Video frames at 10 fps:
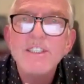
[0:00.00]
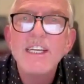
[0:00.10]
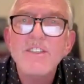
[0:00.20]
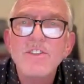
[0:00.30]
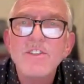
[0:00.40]

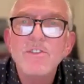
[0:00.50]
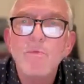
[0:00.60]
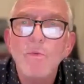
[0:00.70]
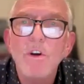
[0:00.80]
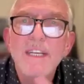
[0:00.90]

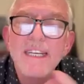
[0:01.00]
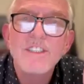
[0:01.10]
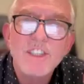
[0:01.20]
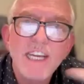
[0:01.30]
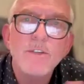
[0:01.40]
intentions were
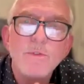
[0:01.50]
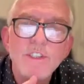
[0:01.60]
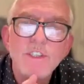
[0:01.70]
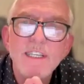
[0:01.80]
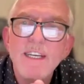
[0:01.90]

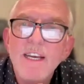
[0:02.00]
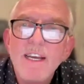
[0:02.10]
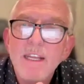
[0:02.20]
continuously,